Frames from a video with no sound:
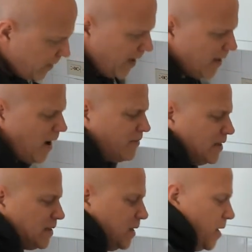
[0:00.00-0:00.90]
And
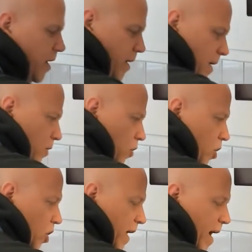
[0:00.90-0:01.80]
obviously it'll
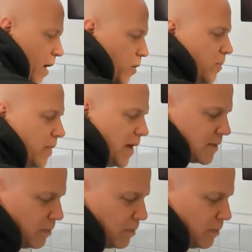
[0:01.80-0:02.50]
cook out. Oh, that's